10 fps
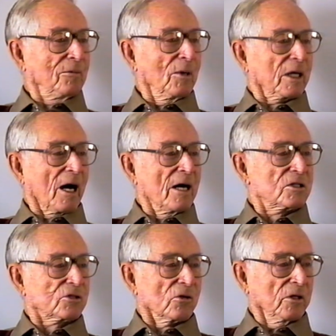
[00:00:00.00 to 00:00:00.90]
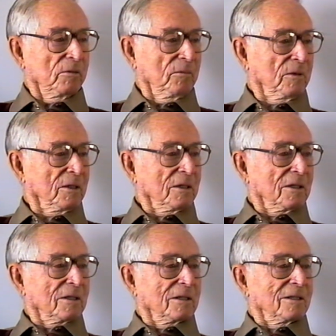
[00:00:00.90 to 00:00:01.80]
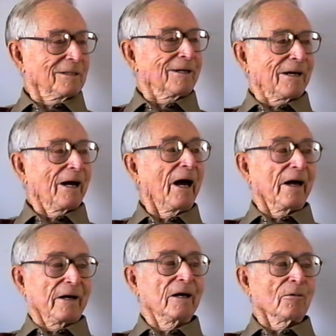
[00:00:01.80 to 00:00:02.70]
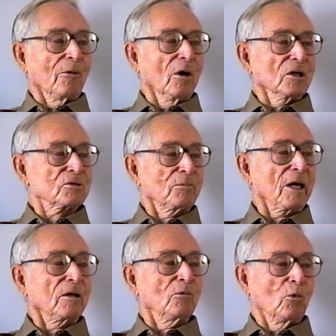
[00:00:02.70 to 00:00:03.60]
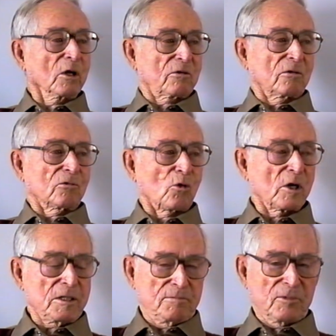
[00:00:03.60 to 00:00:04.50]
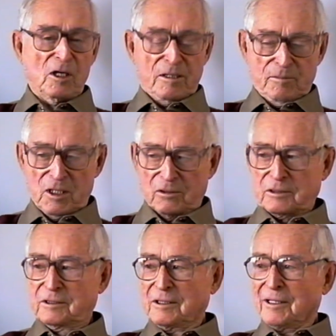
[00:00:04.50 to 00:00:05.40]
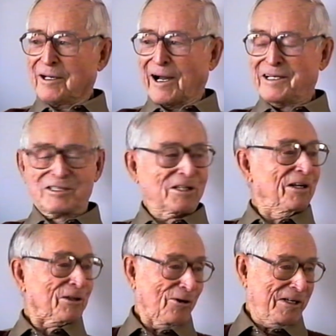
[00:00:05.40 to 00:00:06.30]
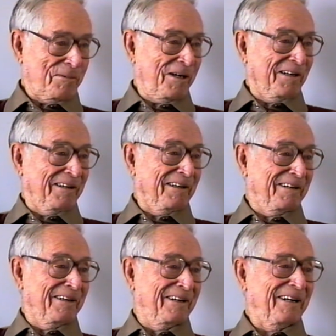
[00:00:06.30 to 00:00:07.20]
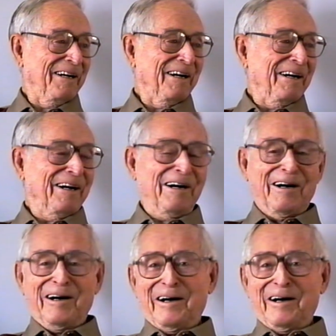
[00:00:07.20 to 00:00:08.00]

make ice cream. And it was made with cream, not milk. Was it good? Was